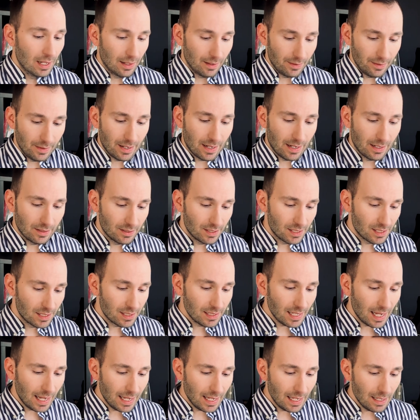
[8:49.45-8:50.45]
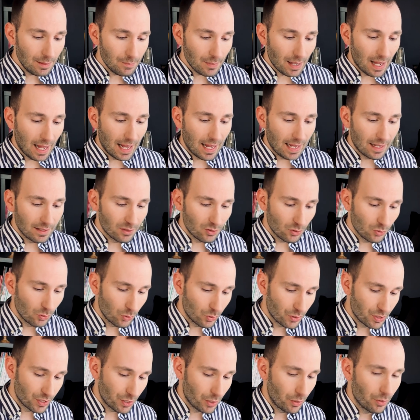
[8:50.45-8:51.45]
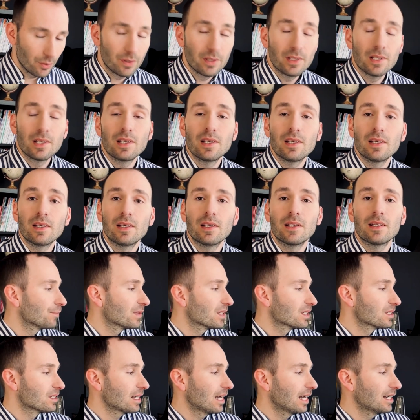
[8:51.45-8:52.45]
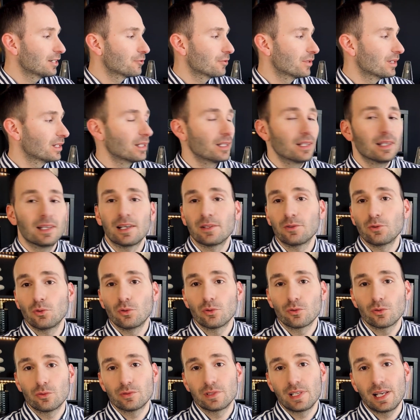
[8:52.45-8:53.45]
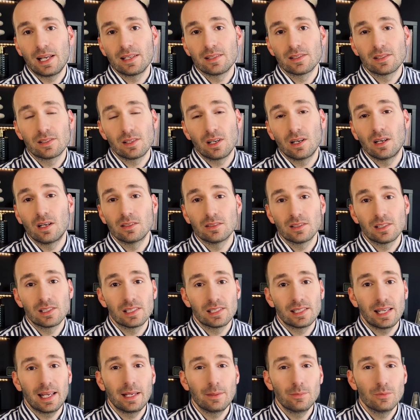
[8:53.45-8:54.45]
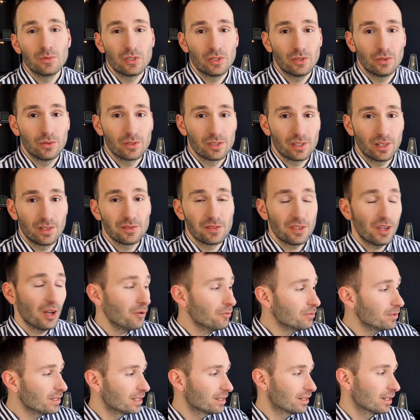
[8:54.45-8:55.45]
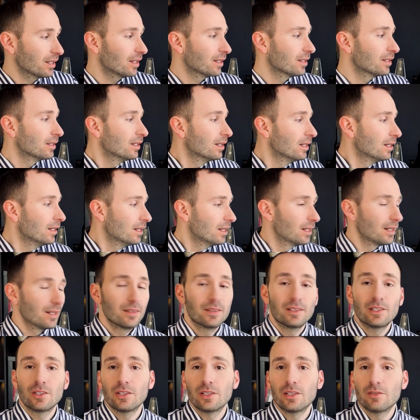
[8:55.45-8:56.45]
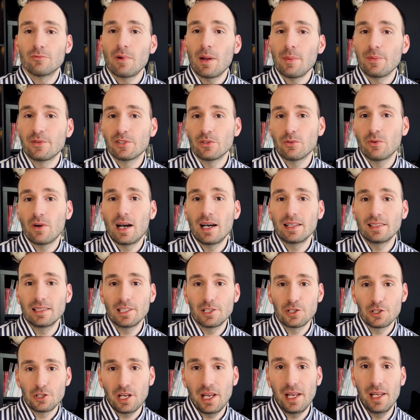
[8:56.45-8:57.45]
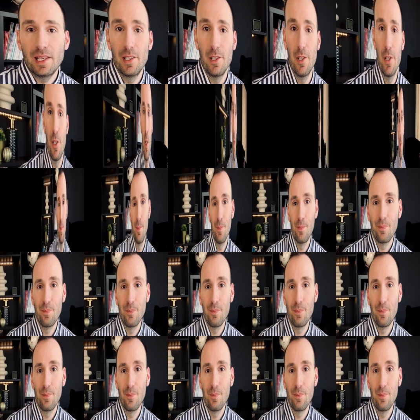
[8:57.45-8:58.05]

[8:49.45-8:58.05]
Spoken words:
They are the same, and also the sight reading and oral tests are the same too. So it's only the repertoire that changed.